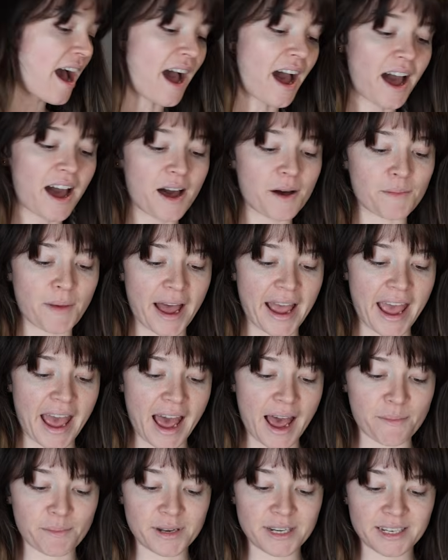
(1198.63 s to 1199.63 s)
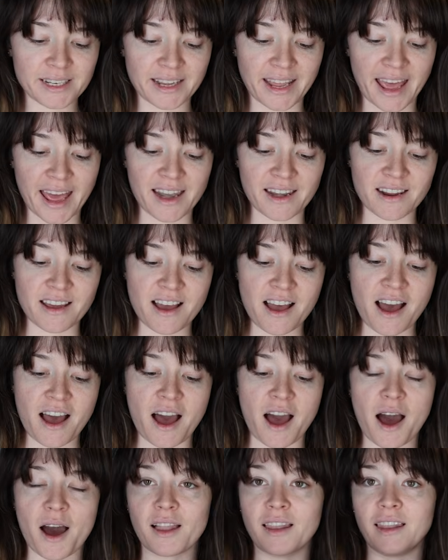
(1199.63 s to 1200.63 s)
I happened to get
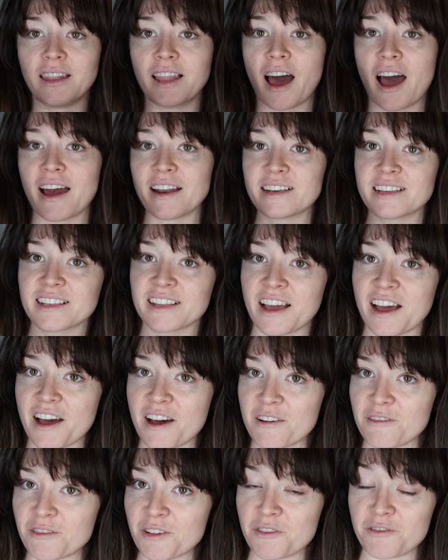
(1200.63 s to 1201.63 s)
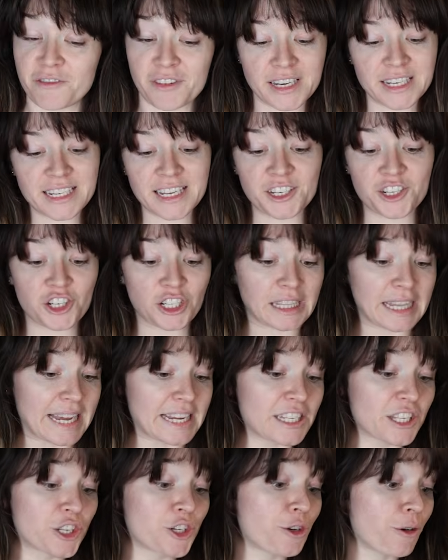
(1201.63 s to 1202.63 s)
a lot of vintage
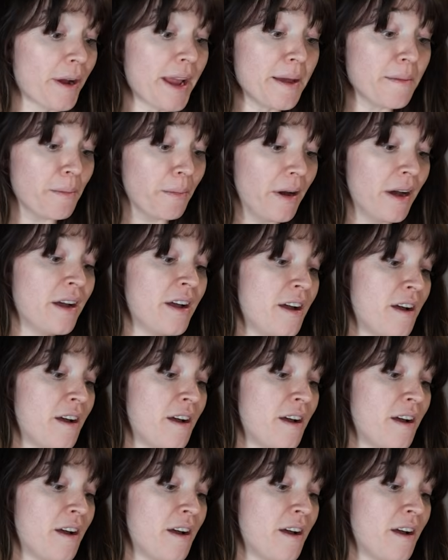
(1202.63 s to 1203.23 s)
lace trim